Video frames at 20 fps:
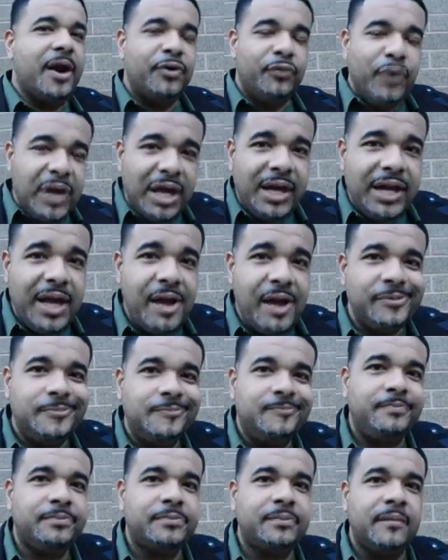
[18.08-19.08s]
Really?
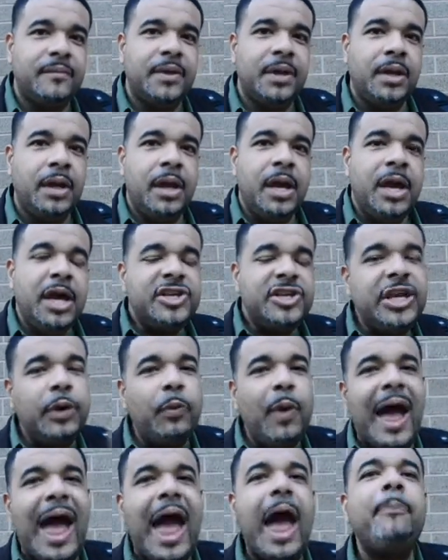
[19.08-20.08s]
See
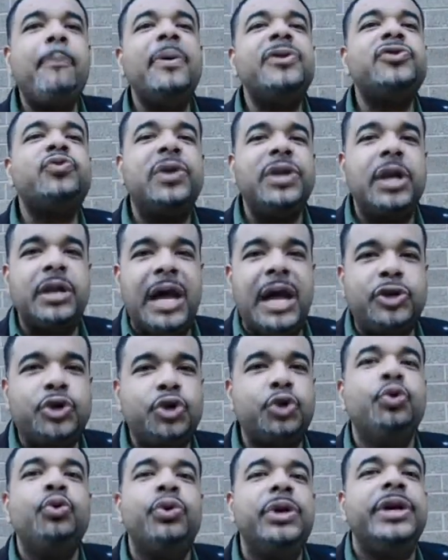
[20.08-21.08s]
what happens when you're not
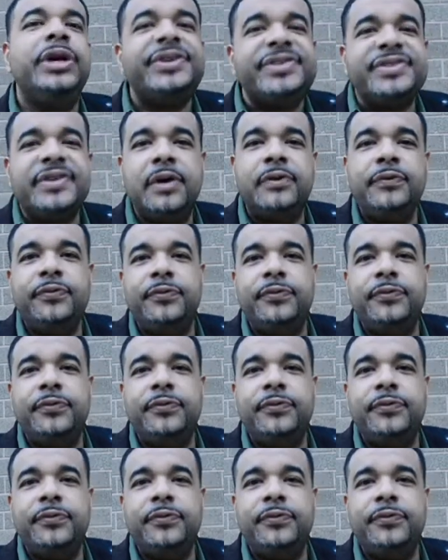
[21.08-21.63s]
true to yourself?